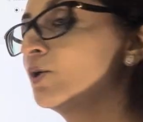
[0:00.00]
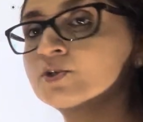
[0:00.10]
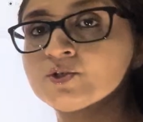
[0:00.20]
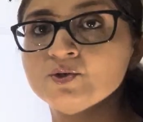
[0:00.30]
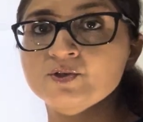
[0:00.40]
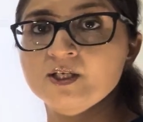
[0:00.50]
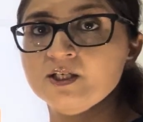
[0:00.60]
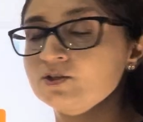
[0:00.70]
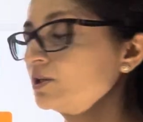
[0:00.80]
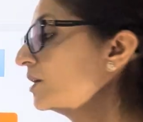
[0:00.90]
post
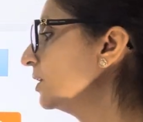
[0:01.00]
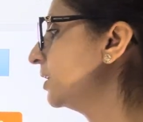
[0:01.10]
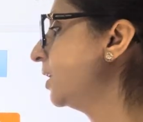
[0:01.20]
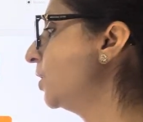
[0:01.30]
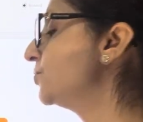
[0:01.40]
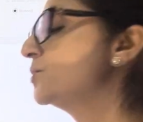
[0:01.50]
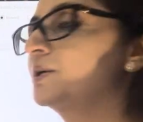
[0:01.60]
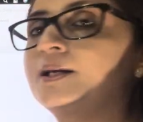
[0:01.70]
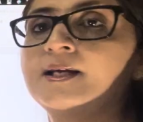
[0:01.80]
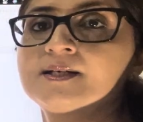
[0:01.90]
usage, how to
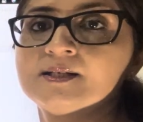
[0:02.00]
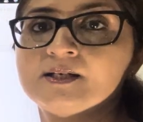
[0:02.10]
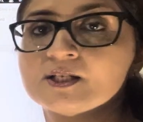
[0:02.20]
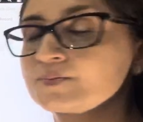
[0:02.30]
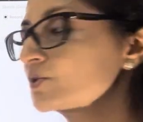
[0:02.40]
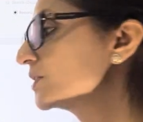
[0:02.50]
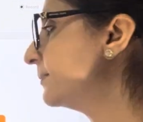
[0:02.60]
collect and dispose